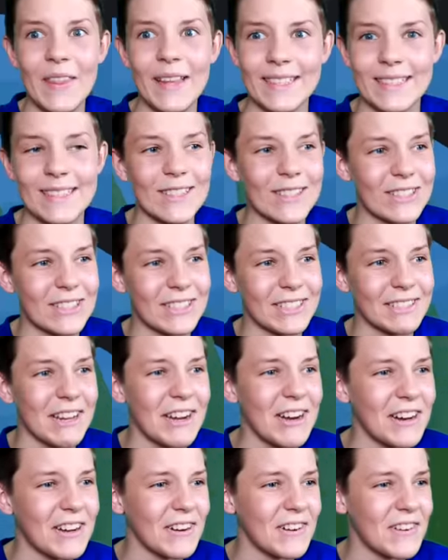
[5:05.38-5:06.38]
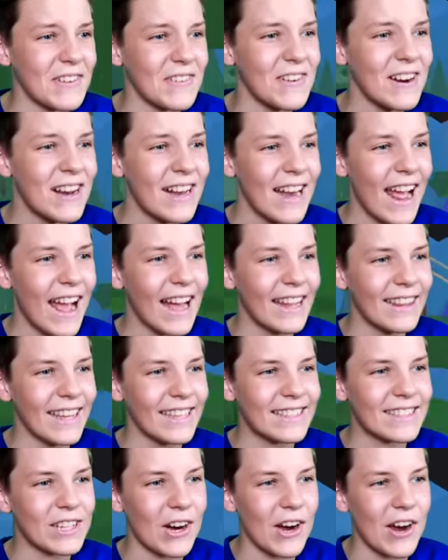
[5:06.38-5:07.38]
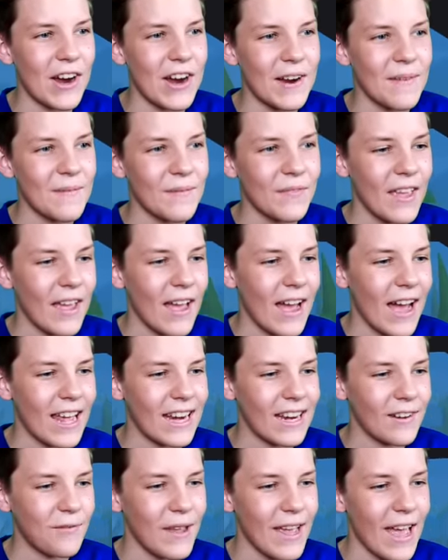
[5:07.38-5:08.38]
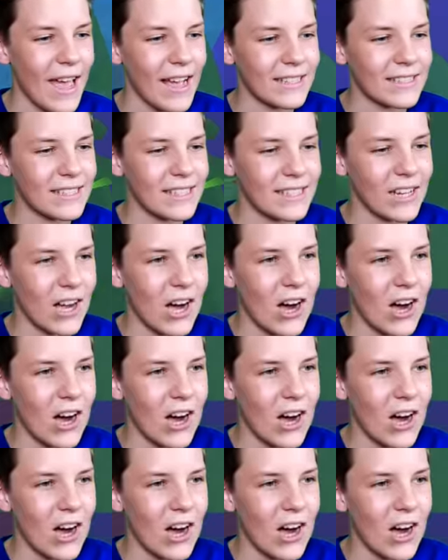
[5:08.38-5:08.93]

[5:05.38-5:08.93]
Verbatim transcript: This looks so cool. And let's go. And if we X this